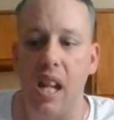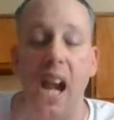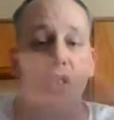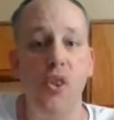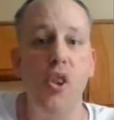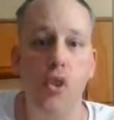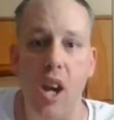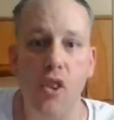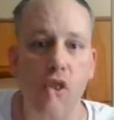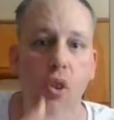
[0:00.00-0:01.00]
asking
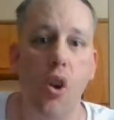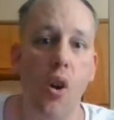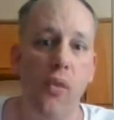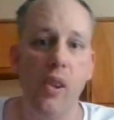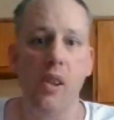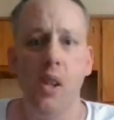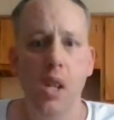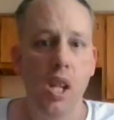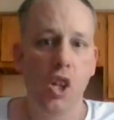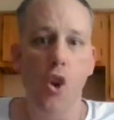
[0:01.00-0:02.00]
your girlfriend,
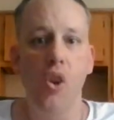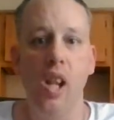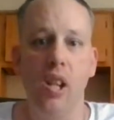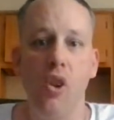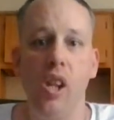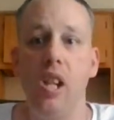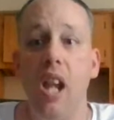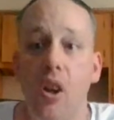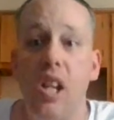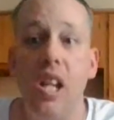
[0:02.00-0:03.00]
going like,
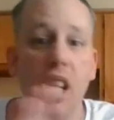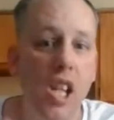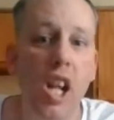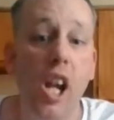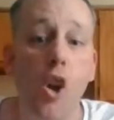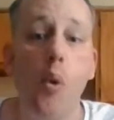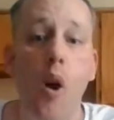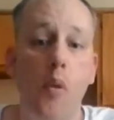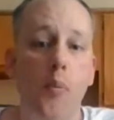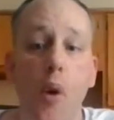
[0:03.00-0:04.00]
yeah, can I go
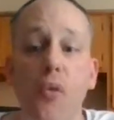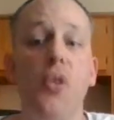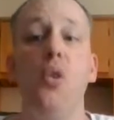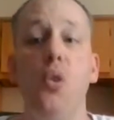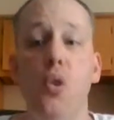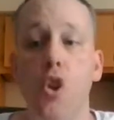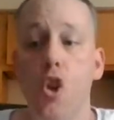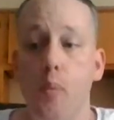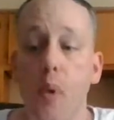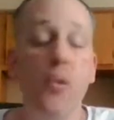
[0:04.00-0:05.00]
out with both of you
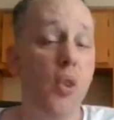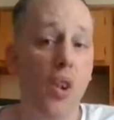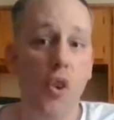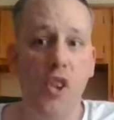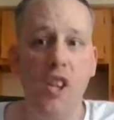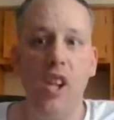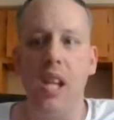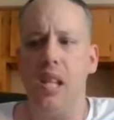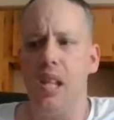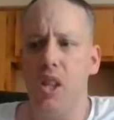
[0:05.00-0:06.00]
girls? And
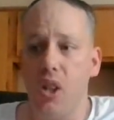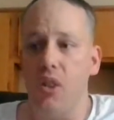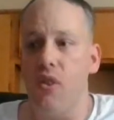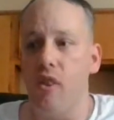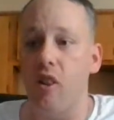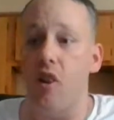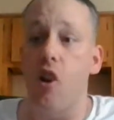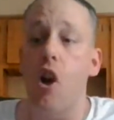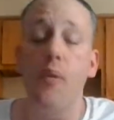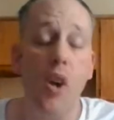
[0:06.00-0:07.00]
like the
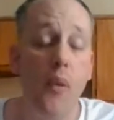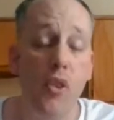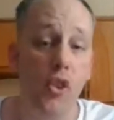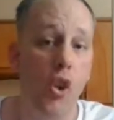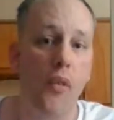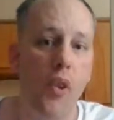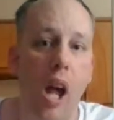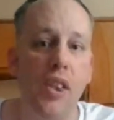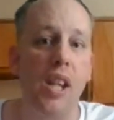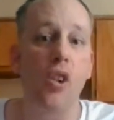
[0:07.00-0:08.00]
girl of his girlfriend,
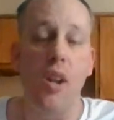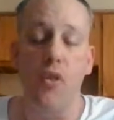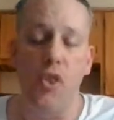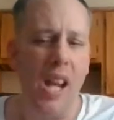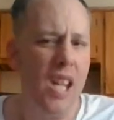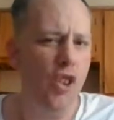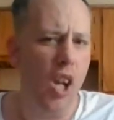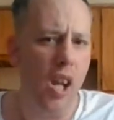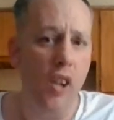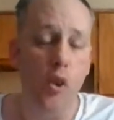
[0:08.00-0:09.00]
I think her name is
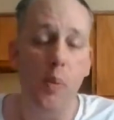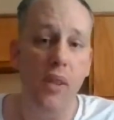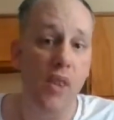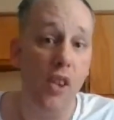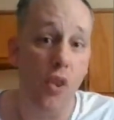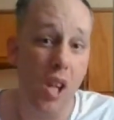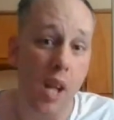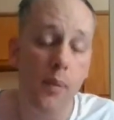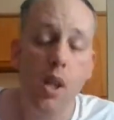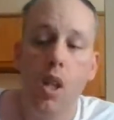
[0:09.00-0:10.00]
Saki-chan. I do believe that's her
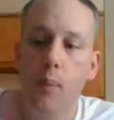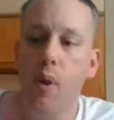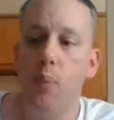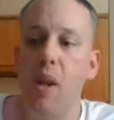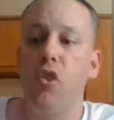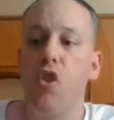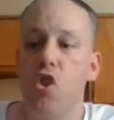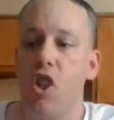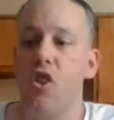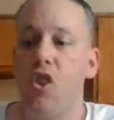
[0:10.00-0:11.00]
name. But basically,
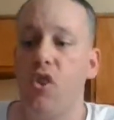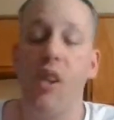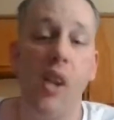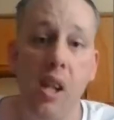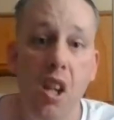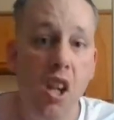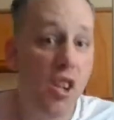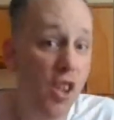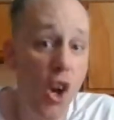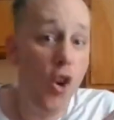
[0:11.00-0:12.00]
she just said like.
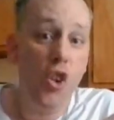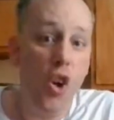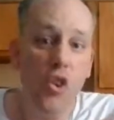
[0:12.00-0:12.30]
No,